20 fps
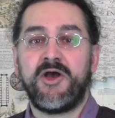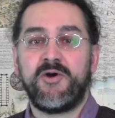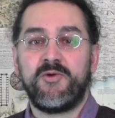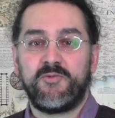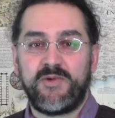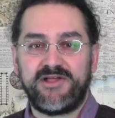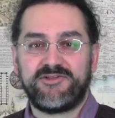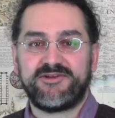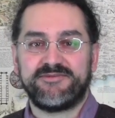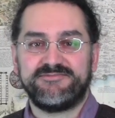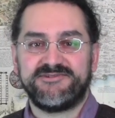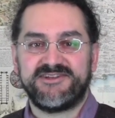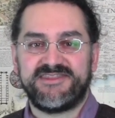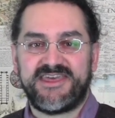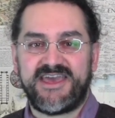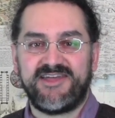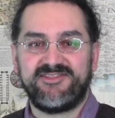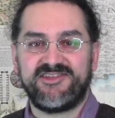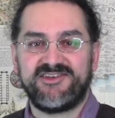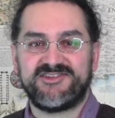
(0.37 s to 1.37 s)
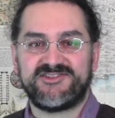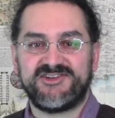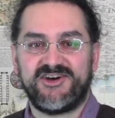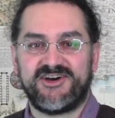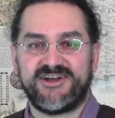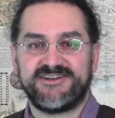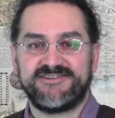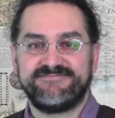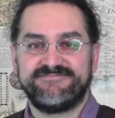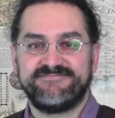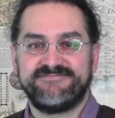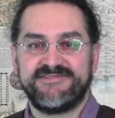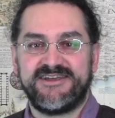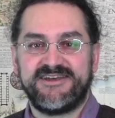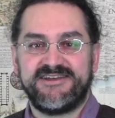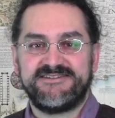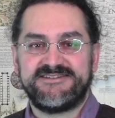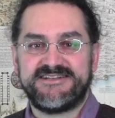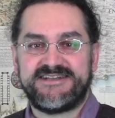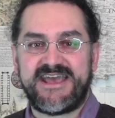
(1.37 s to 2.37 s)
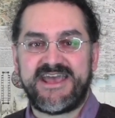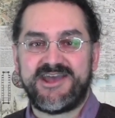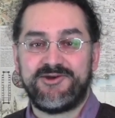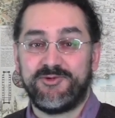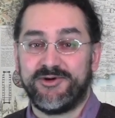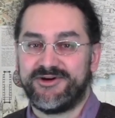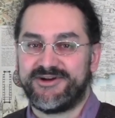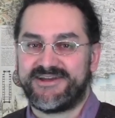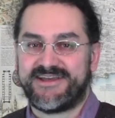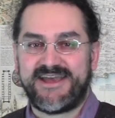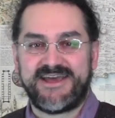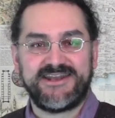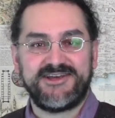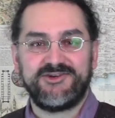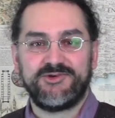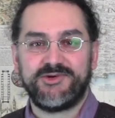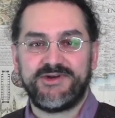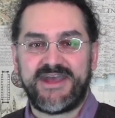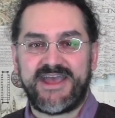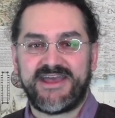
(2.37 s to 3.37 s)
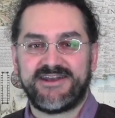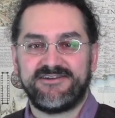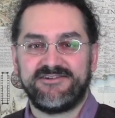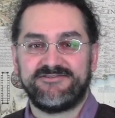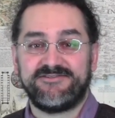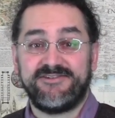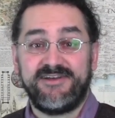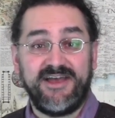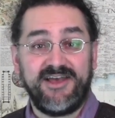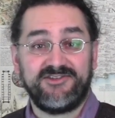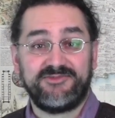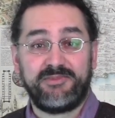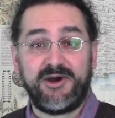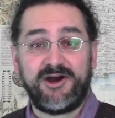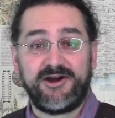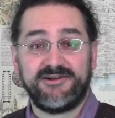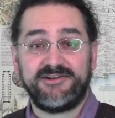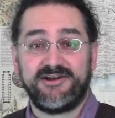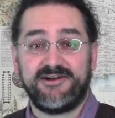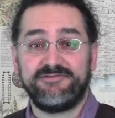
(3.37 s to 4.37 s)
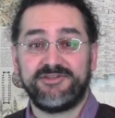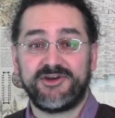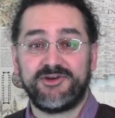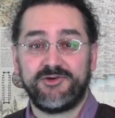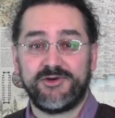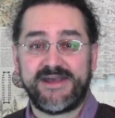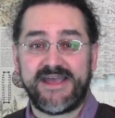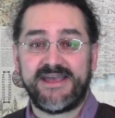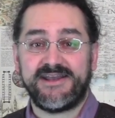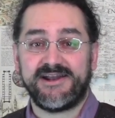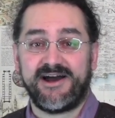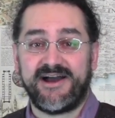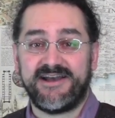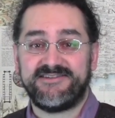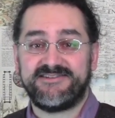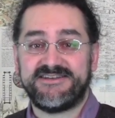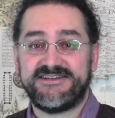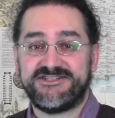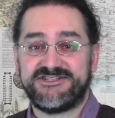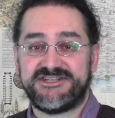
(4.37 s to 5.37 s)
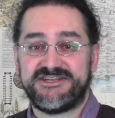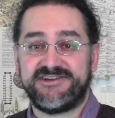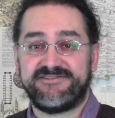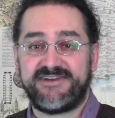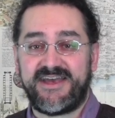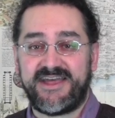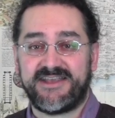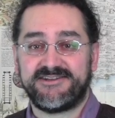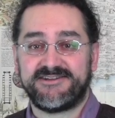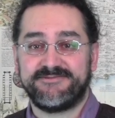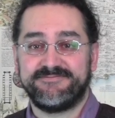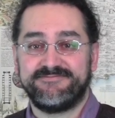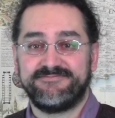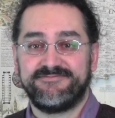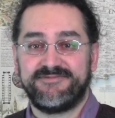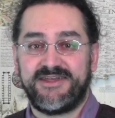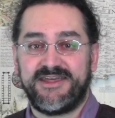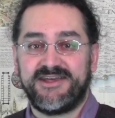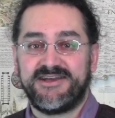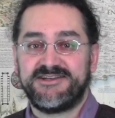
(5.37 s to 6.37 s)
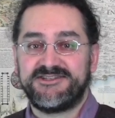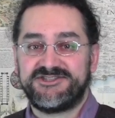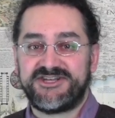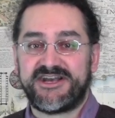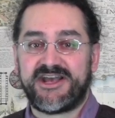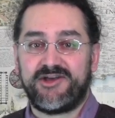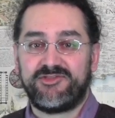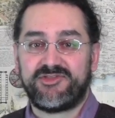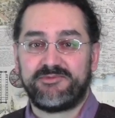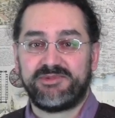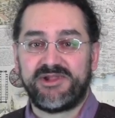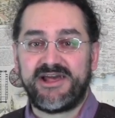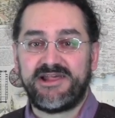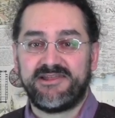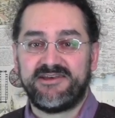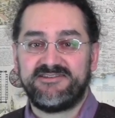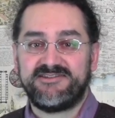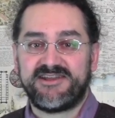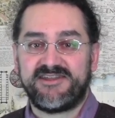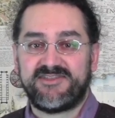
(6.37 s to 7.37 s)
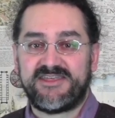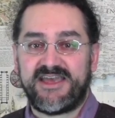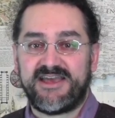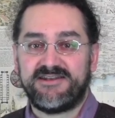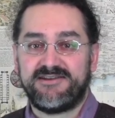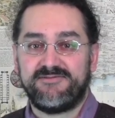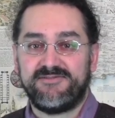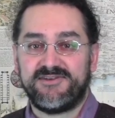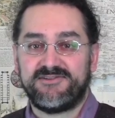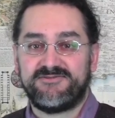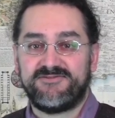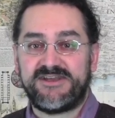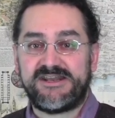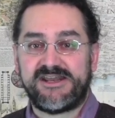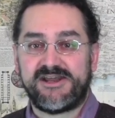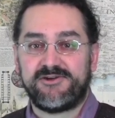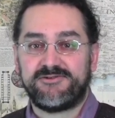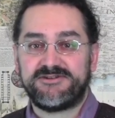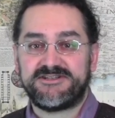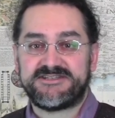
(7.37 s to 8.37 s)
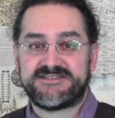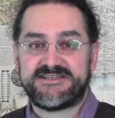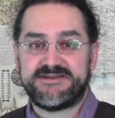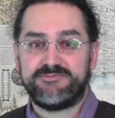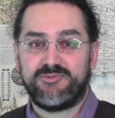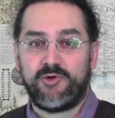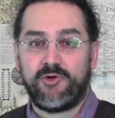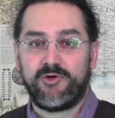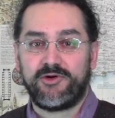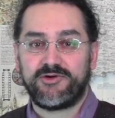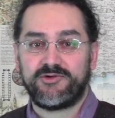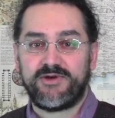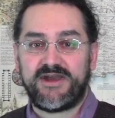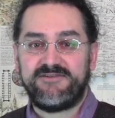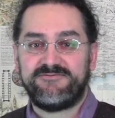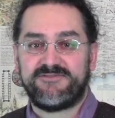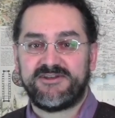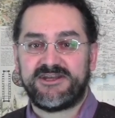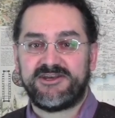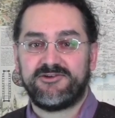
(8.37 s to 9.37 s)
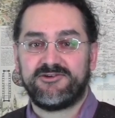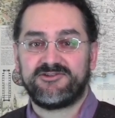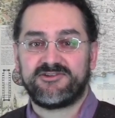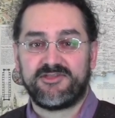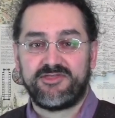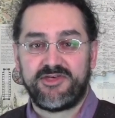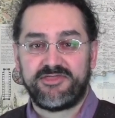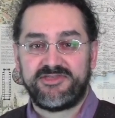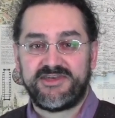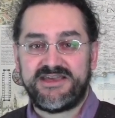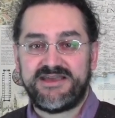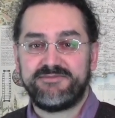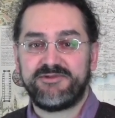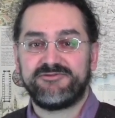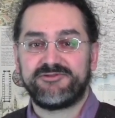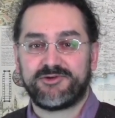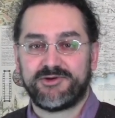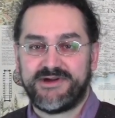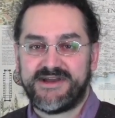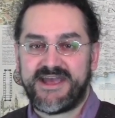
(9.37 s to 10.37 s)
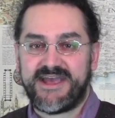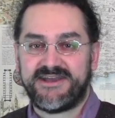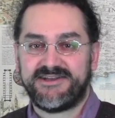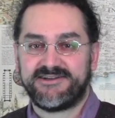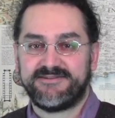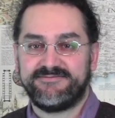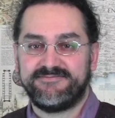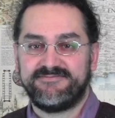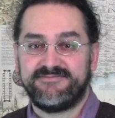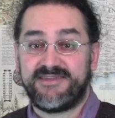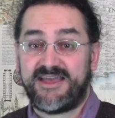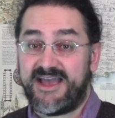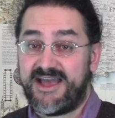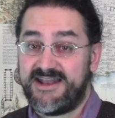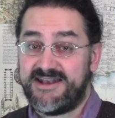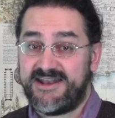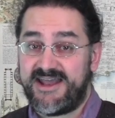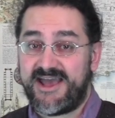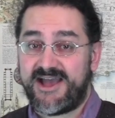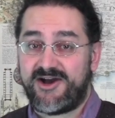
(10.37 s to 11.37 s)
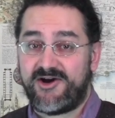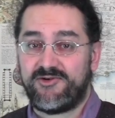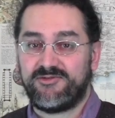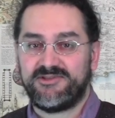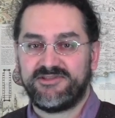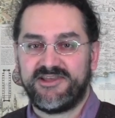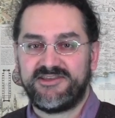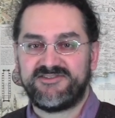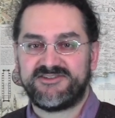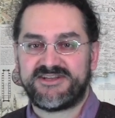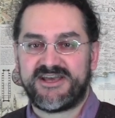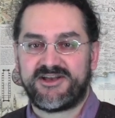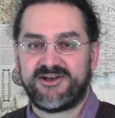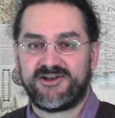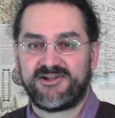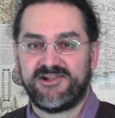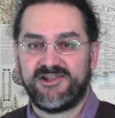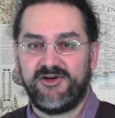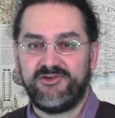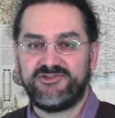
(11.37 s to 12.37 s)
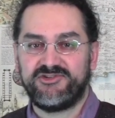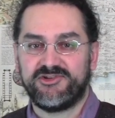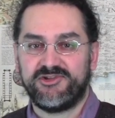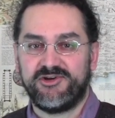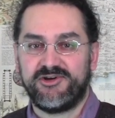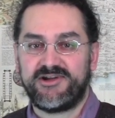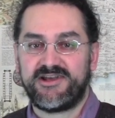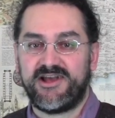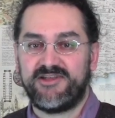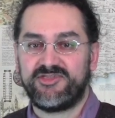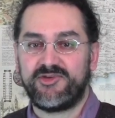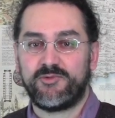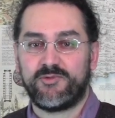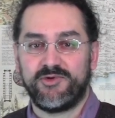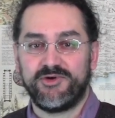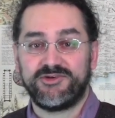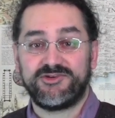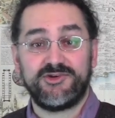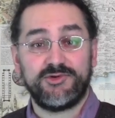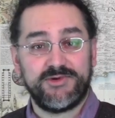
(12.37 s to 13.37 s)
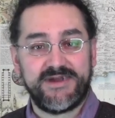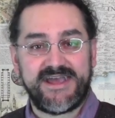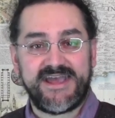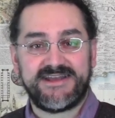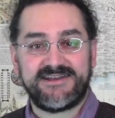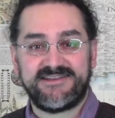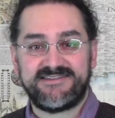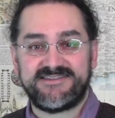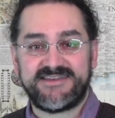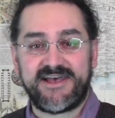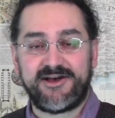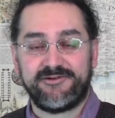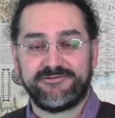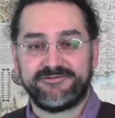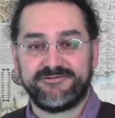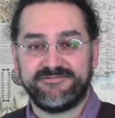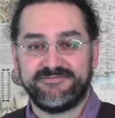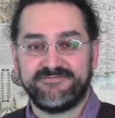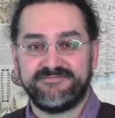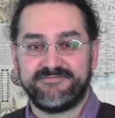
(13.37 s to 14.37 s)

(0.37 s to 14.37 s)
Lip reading: Welcome to The Endless Knot. Today we're getting creative as part of the Create ICG event. Check out the playlist at the end of this video to see more great videos on the theme of Create. And now let's take a closer look at the word Create itself.